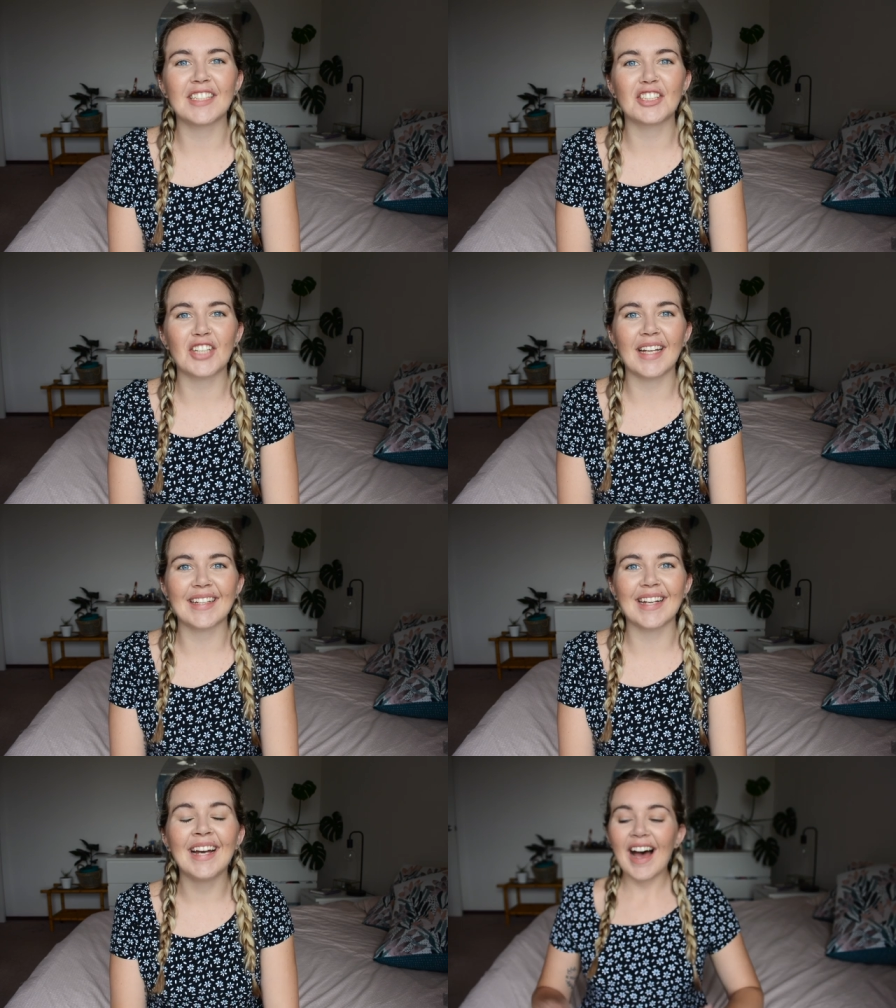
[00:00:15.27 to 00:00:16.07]

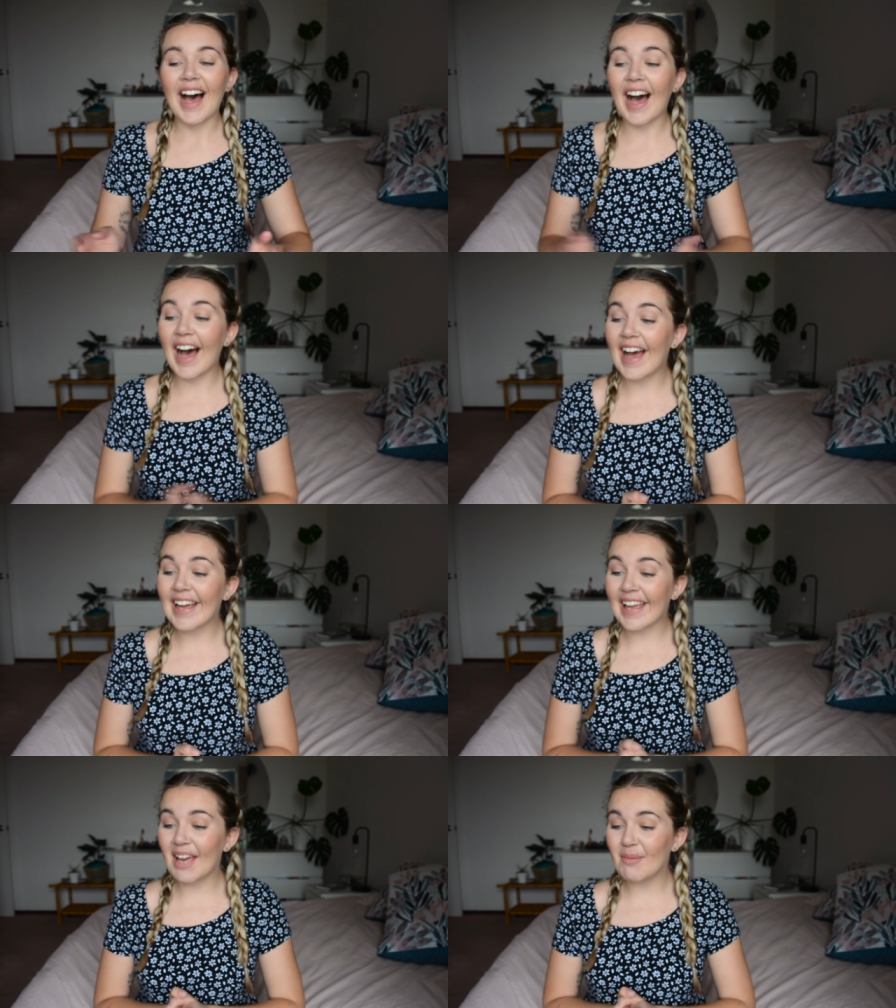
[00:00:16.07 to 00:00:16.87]
Australia.
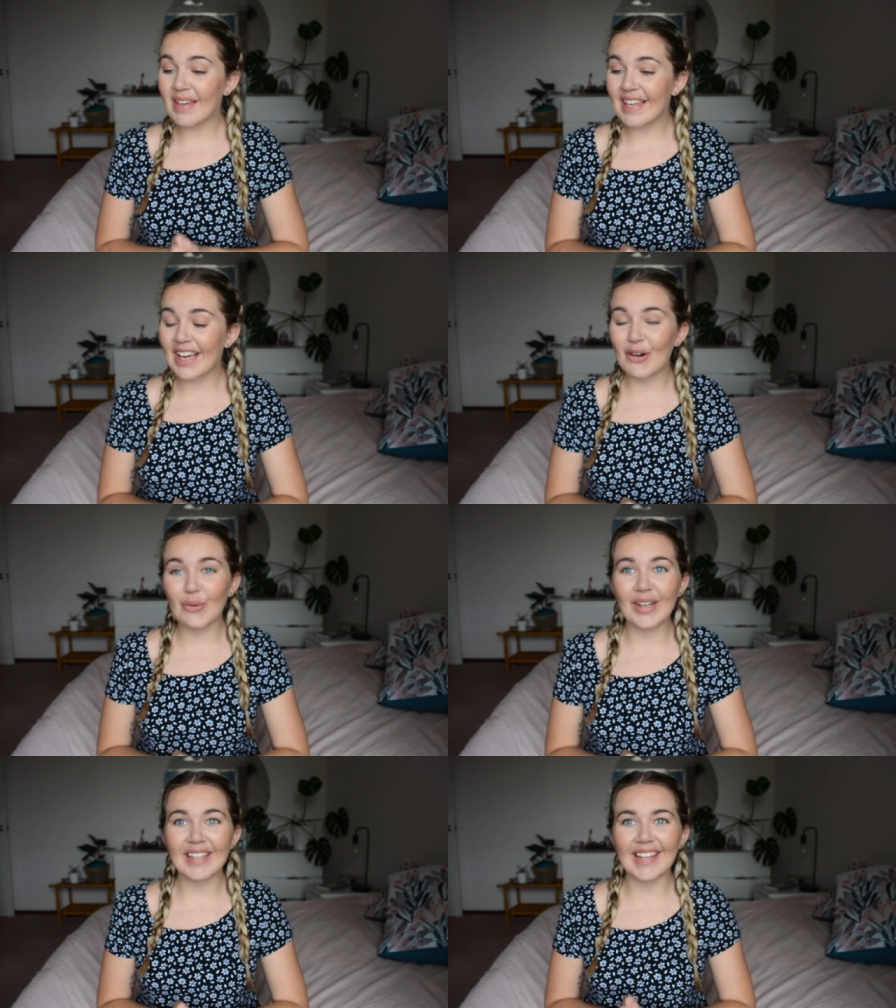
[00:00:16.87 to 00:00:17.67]
I am here
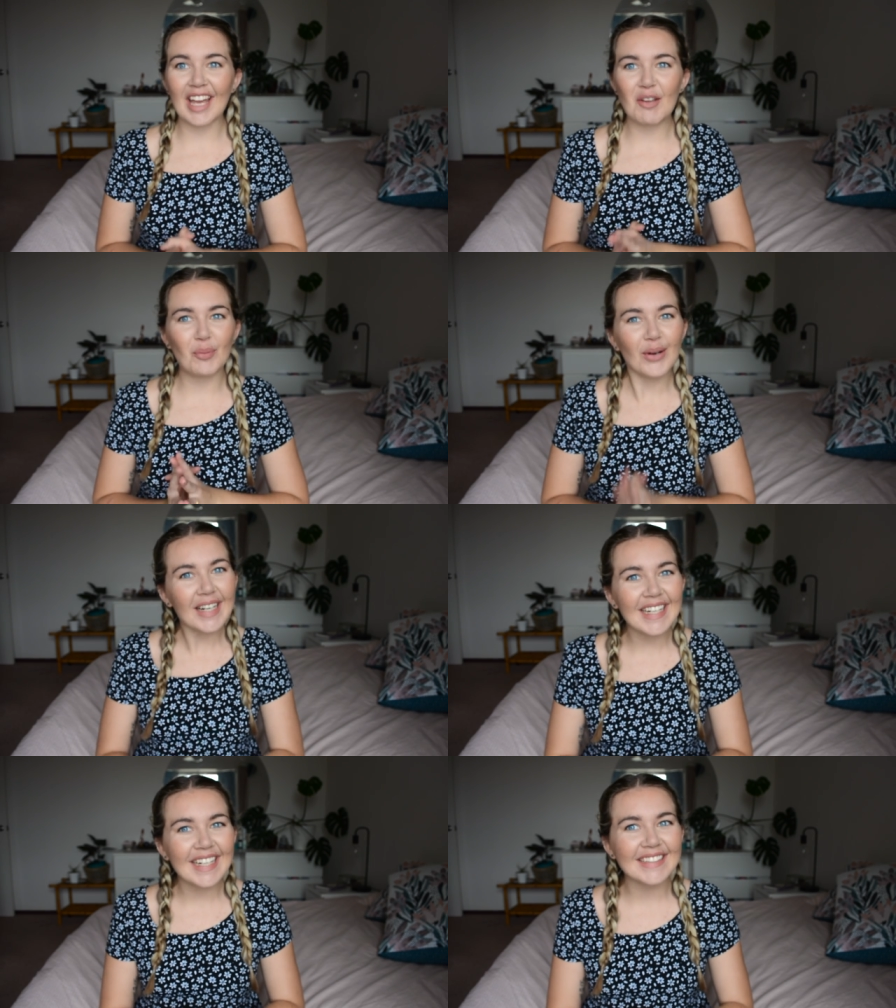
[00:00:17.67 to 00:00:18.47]
with a
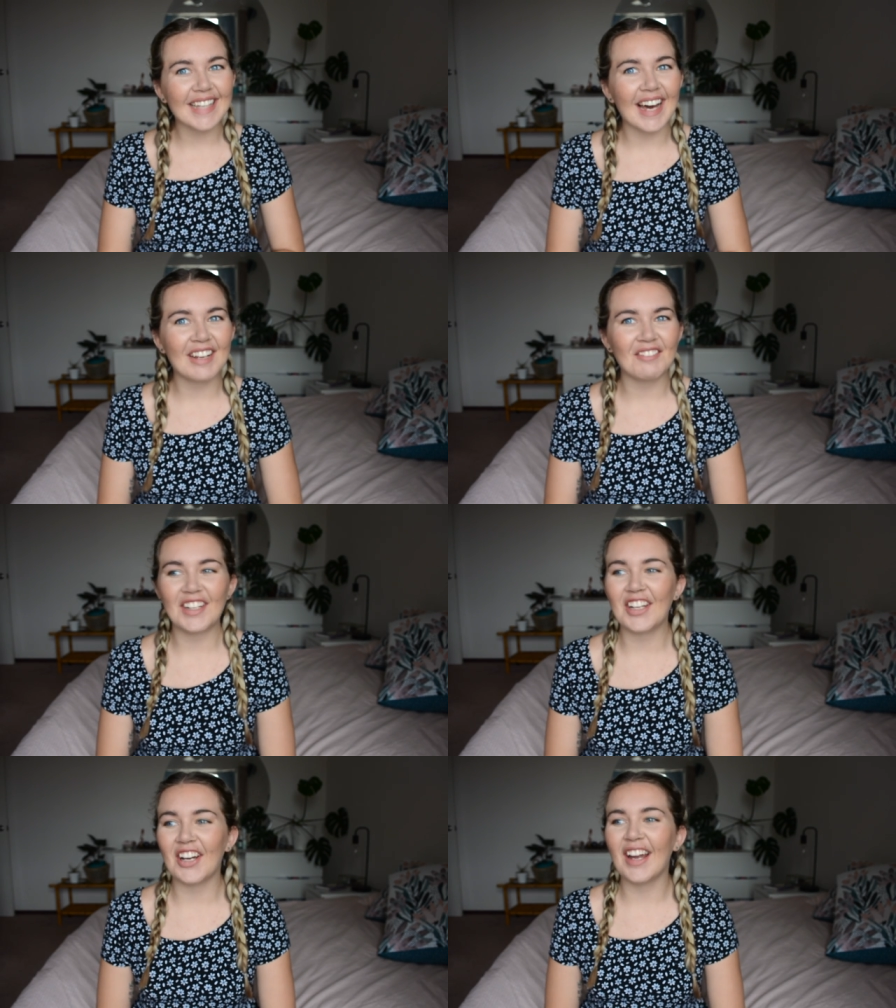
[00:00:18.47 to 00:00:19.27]
pretty exciting
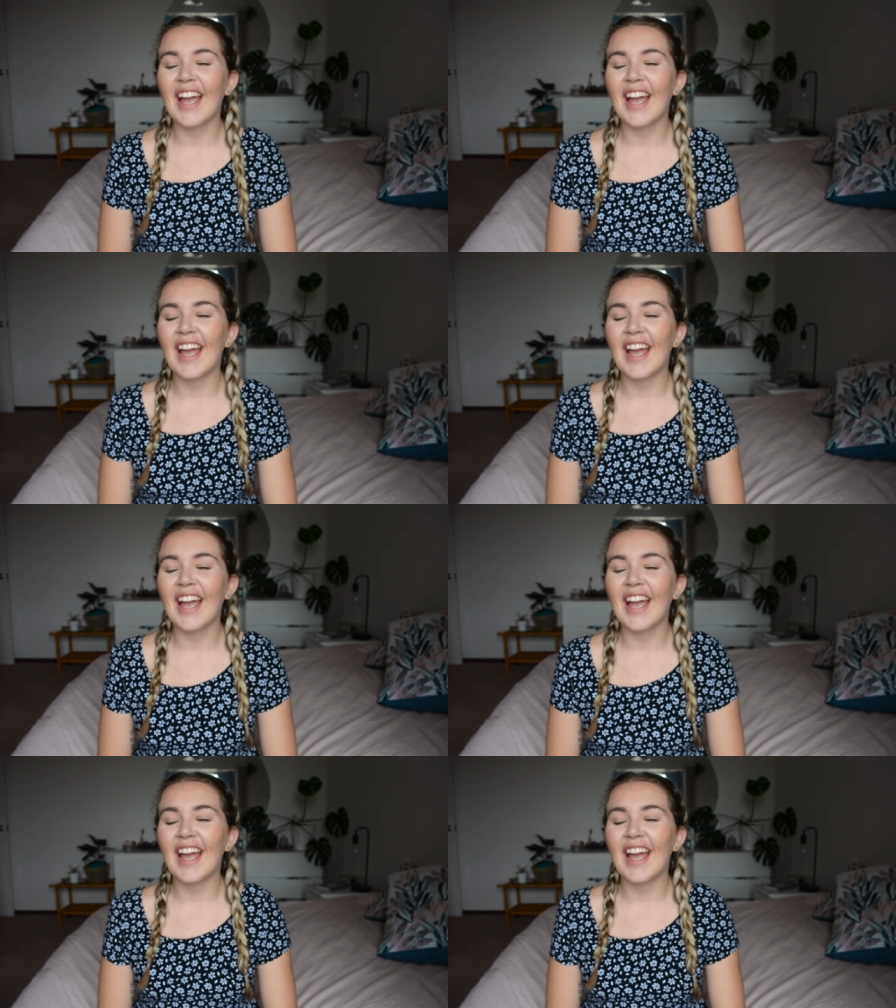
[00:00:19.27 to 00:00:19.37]
video.